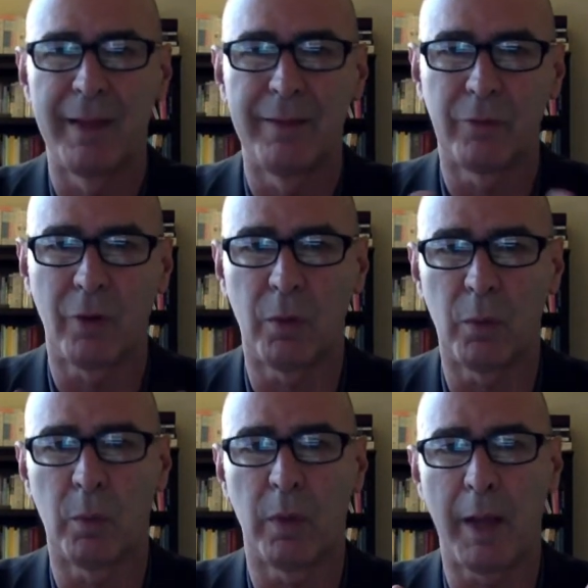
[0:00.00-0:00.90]

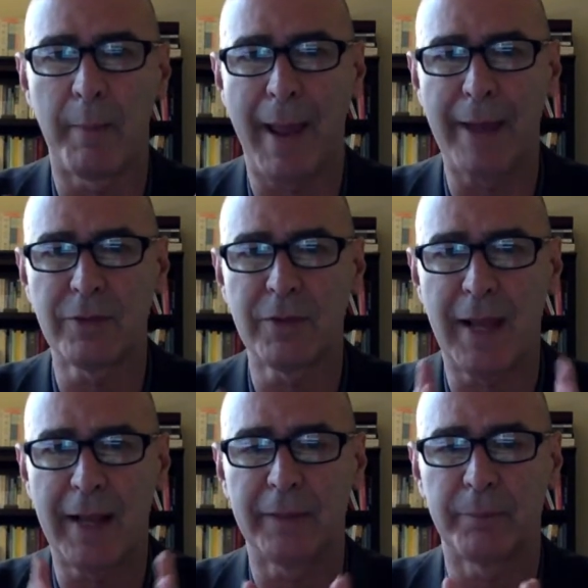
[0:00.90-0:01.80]
So imagine
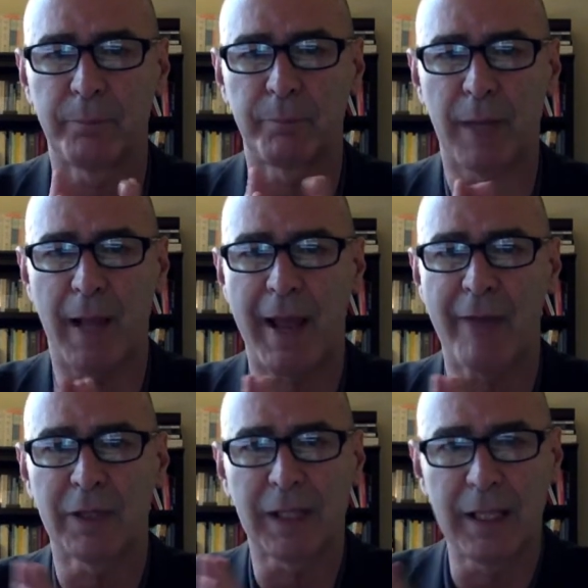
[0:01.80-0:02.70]
that I
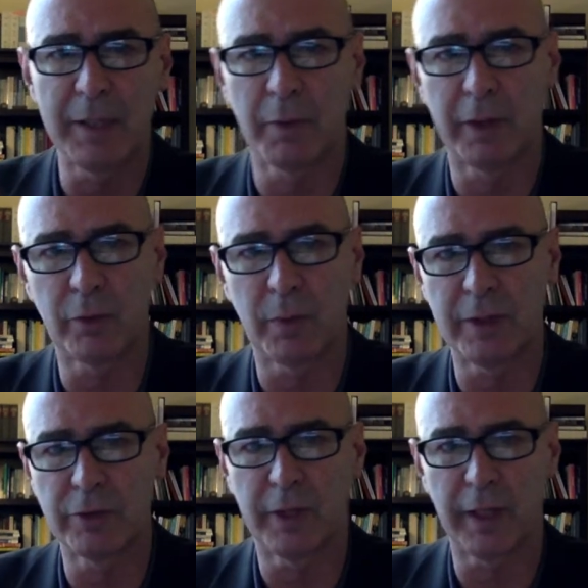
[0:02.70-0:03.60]
have a claim right to an
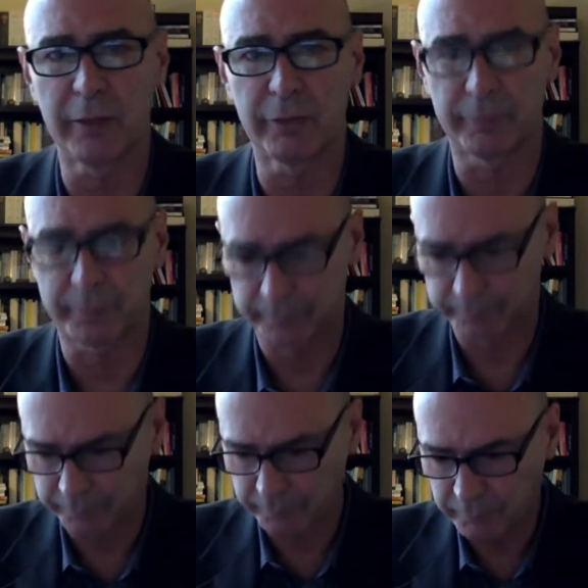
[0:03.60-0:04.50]
education,
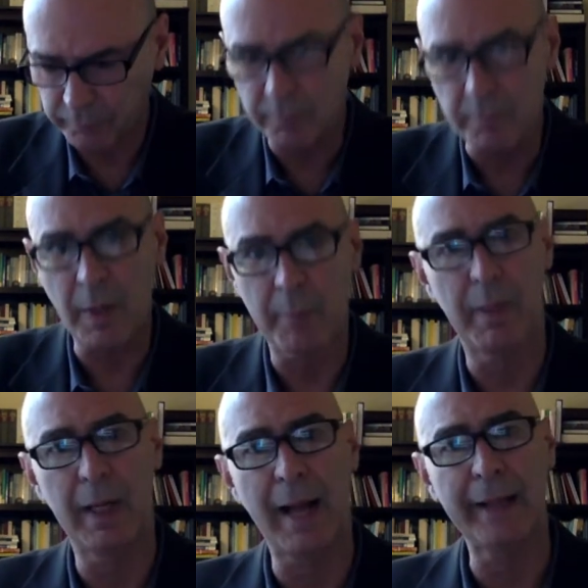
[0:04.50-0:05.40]

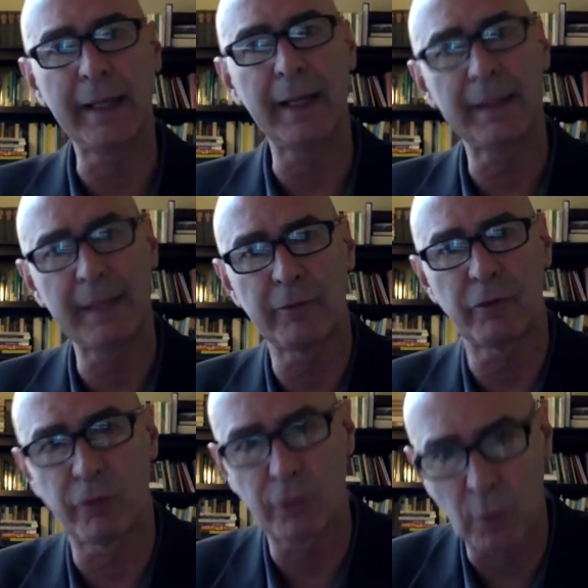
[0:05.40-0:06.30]
but I can't get
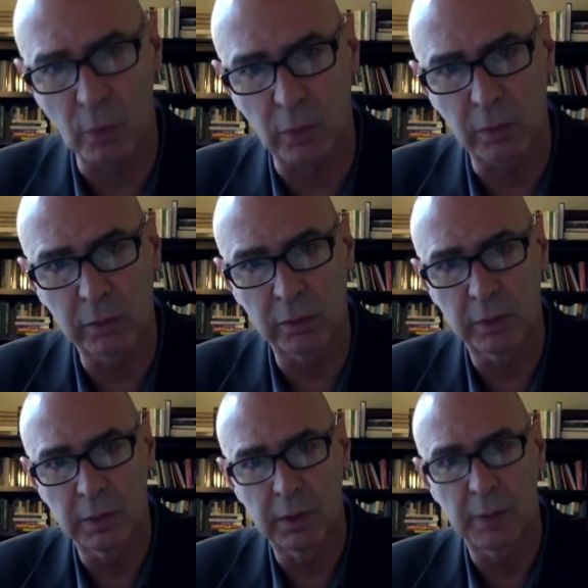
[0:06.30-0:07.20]
to school
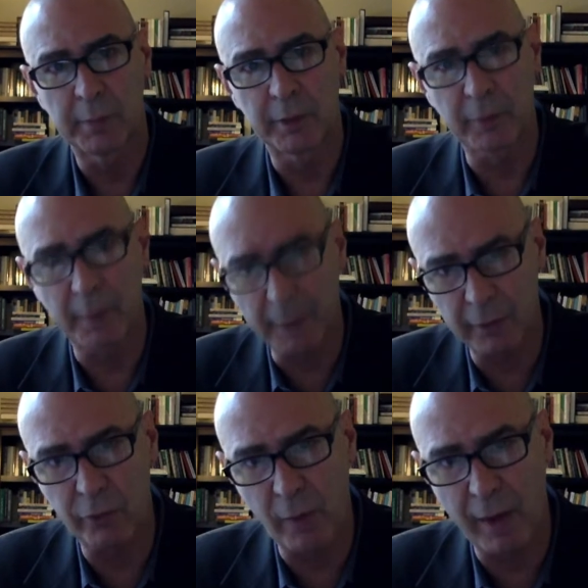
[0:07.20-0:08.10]
because my
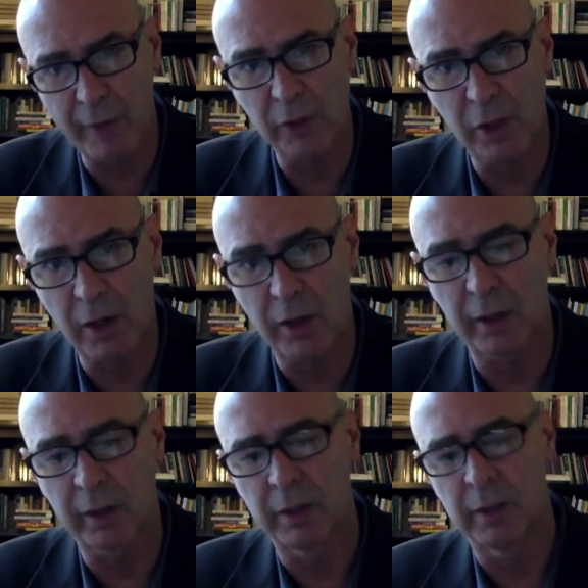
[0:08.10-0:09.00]
parents don't have a car.